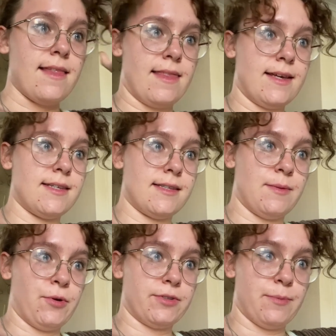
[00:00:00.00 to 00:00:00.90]
This is the
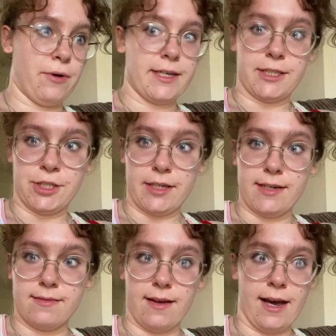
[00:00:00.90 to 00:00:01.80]
most depressing
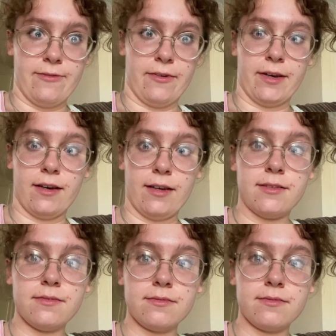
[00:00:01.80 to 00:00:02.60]
shit I have ever heard.